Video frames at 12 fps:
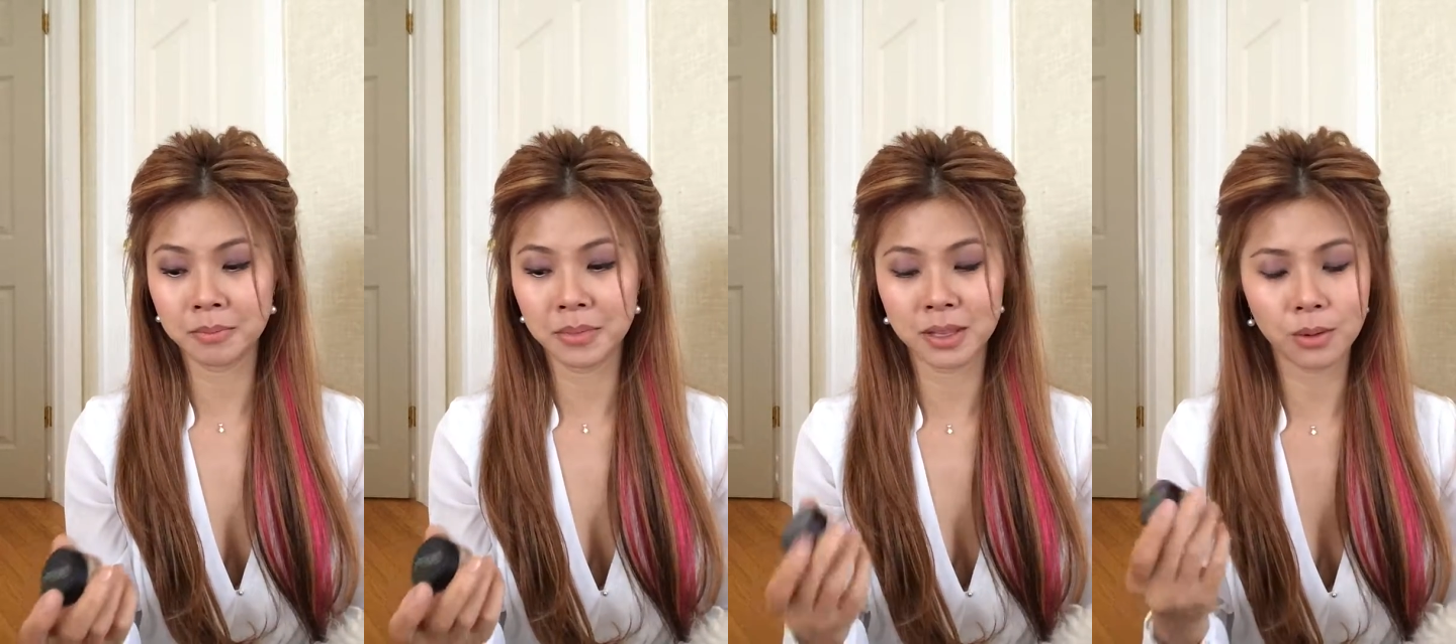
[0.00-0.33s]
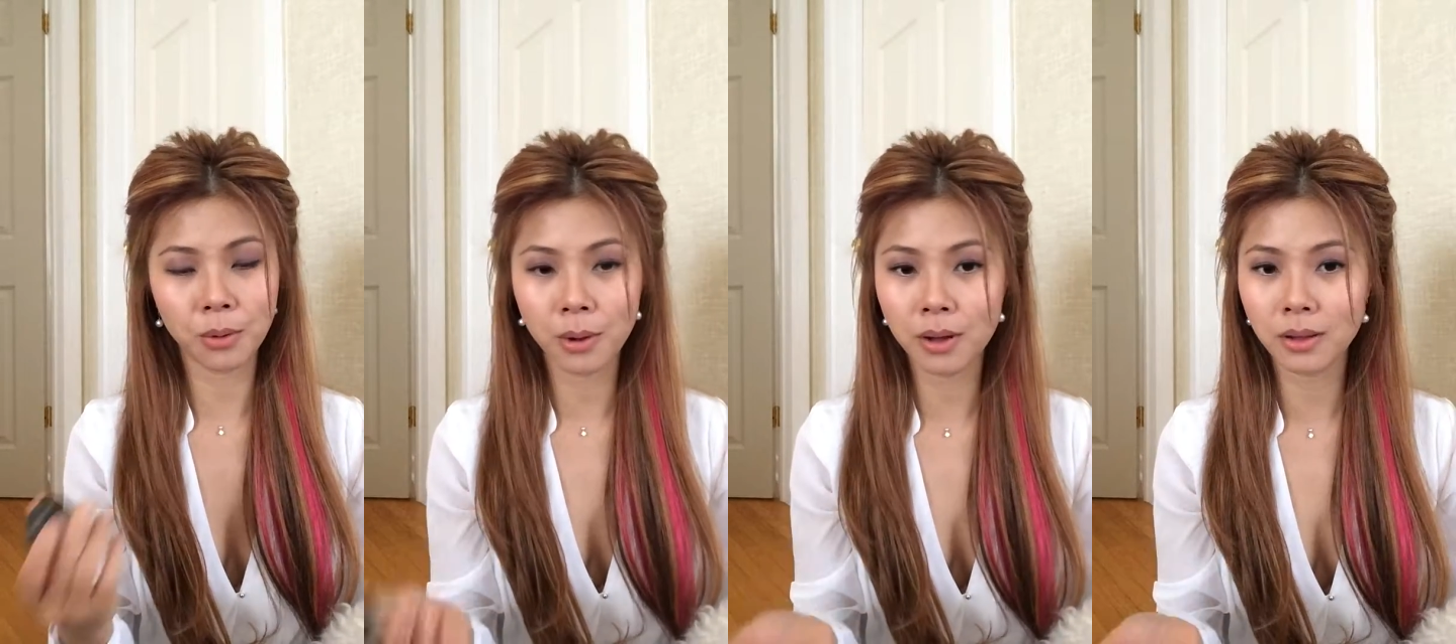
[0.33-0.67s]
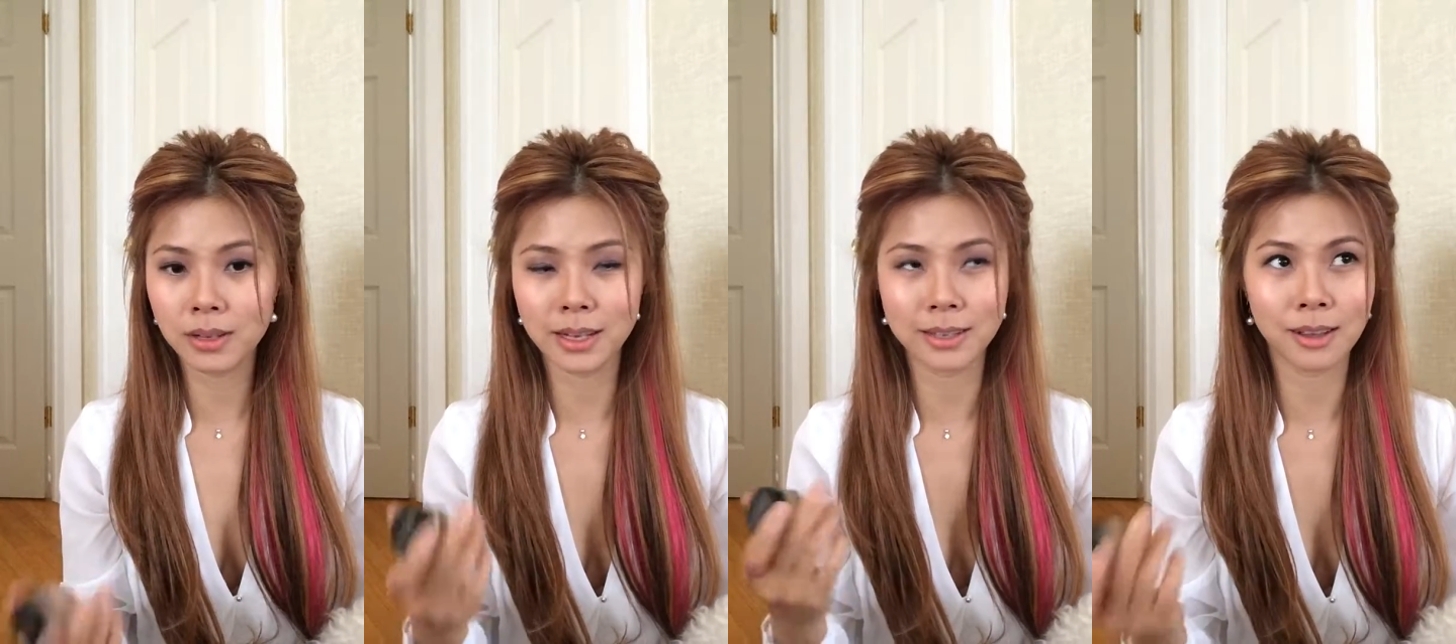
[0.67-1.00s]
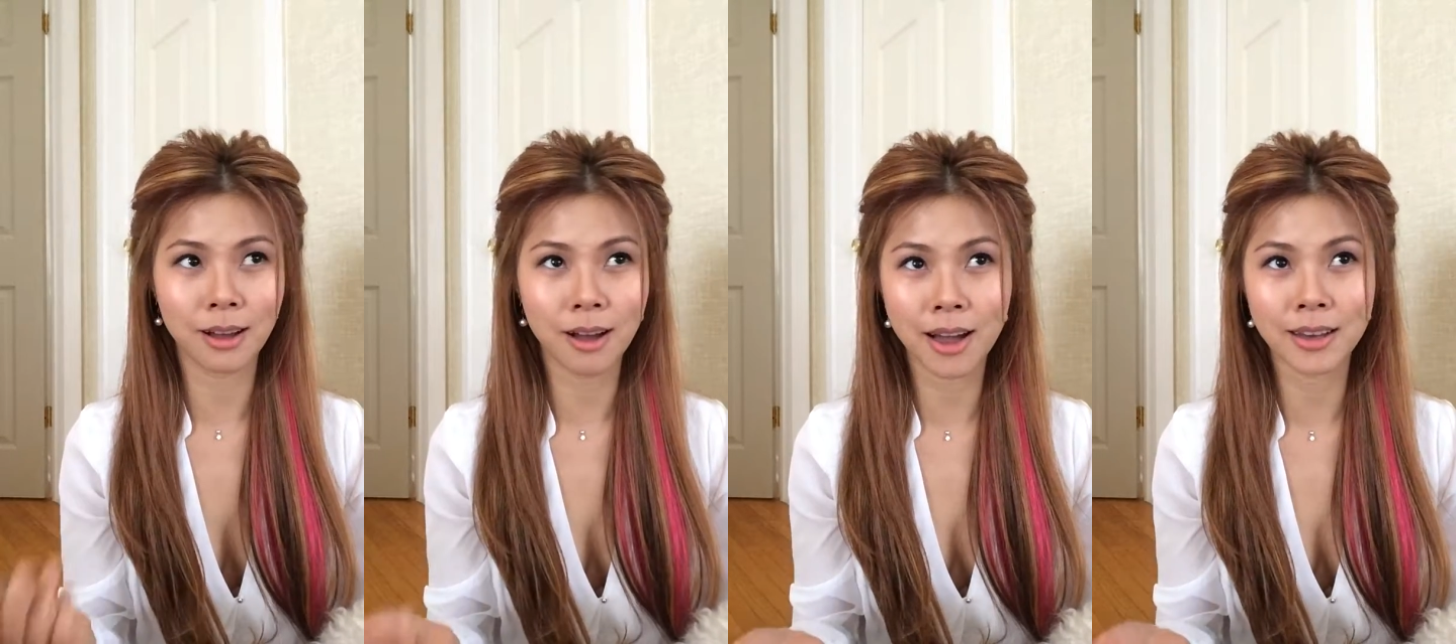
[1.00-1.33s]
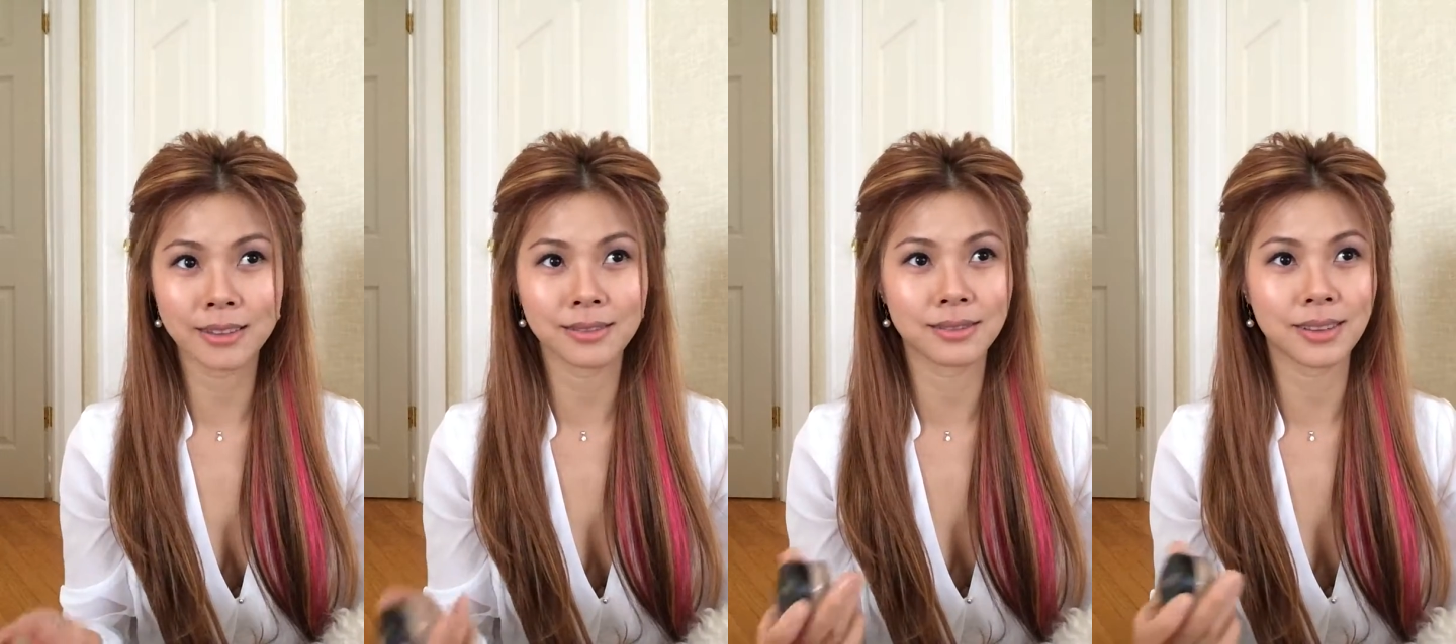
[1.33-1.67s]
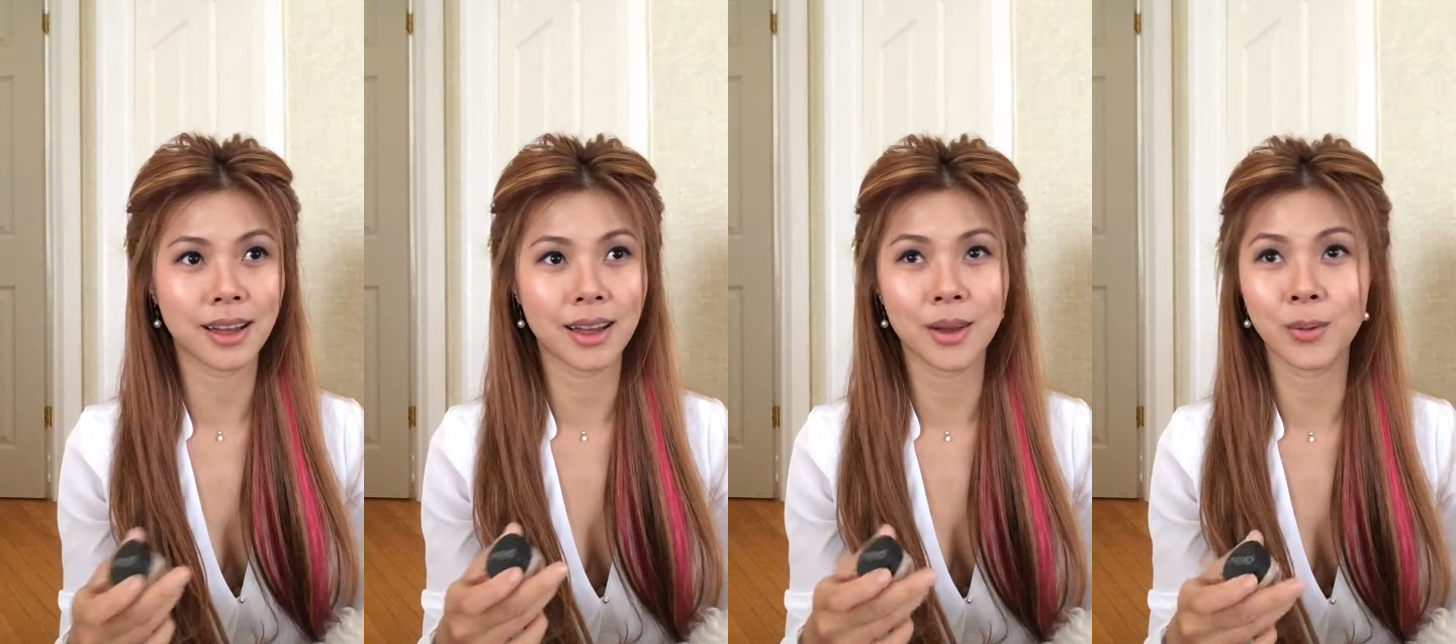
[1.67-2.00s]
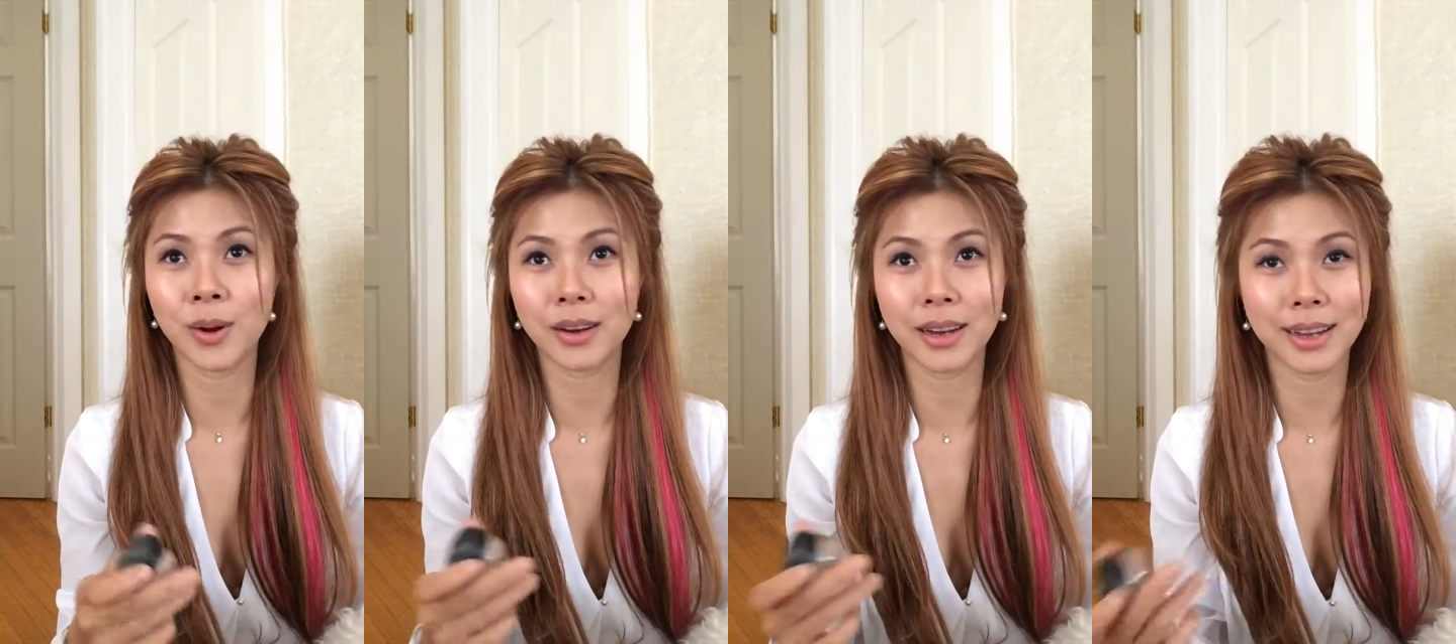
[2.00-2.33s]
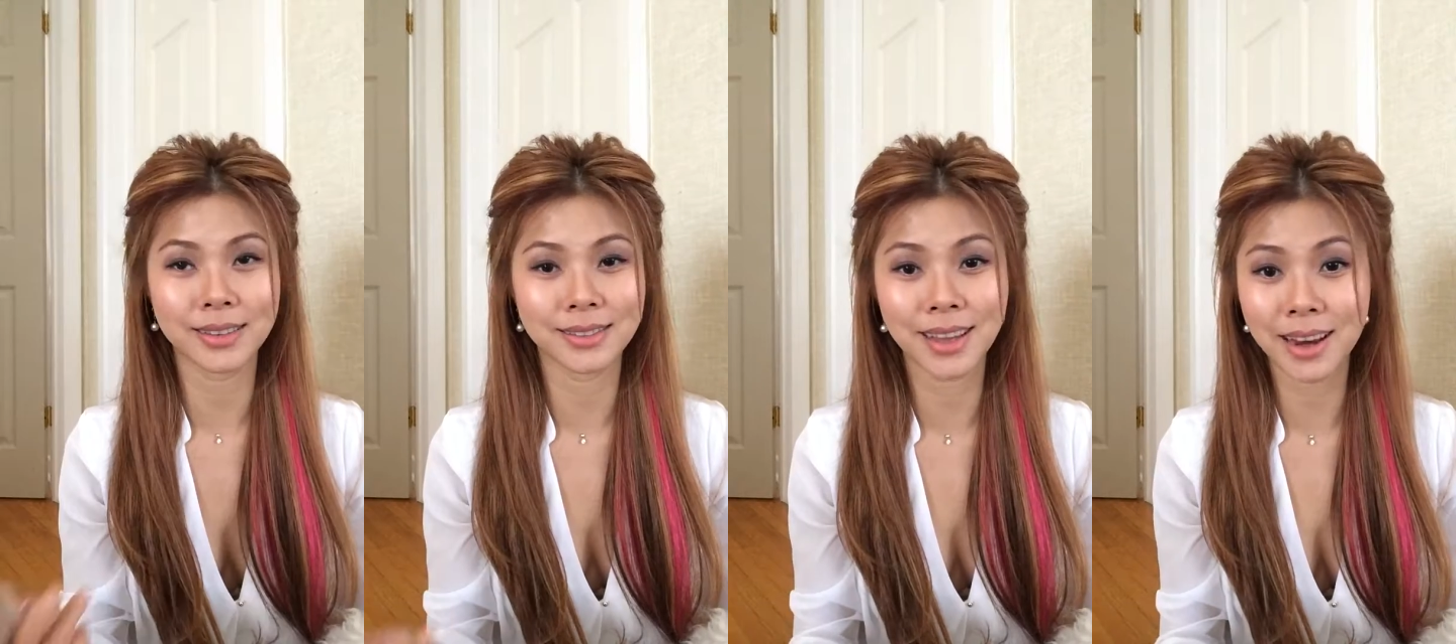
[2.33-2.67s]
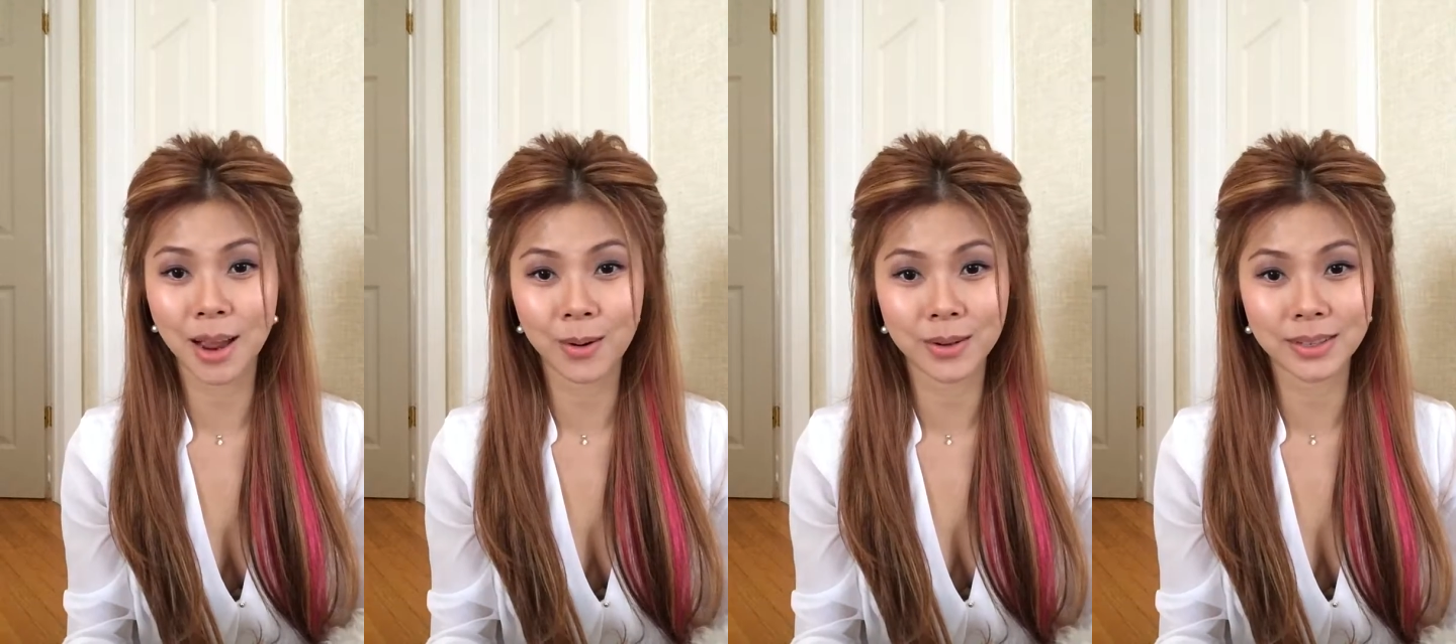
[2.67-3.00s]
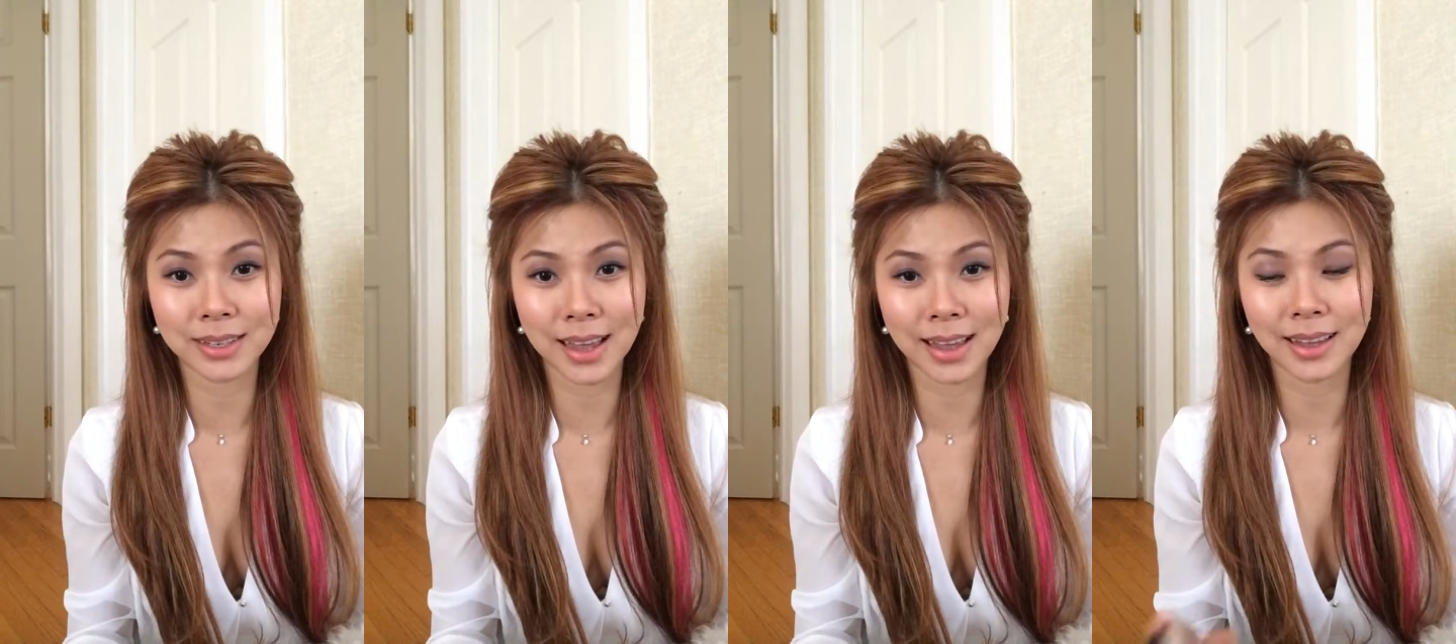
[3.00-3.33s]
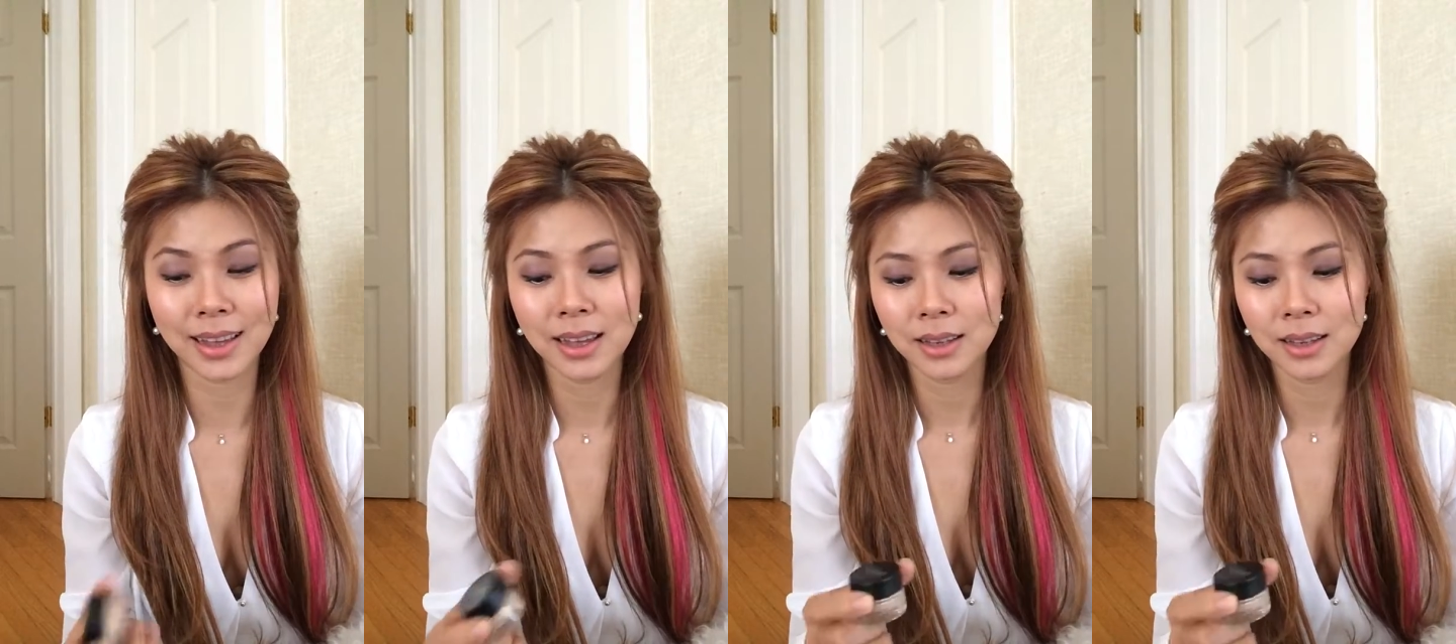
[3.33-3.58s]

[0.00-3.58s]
It's oily, it's hot. I work like 10 hours a day,